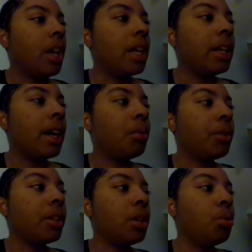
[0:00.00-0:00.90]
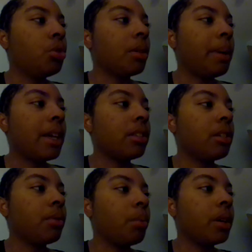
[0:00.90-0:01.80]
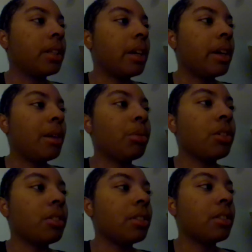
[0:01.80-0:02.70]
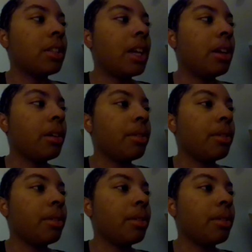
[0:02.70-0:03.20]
endowed with a huge capacity for work, they are able to sustain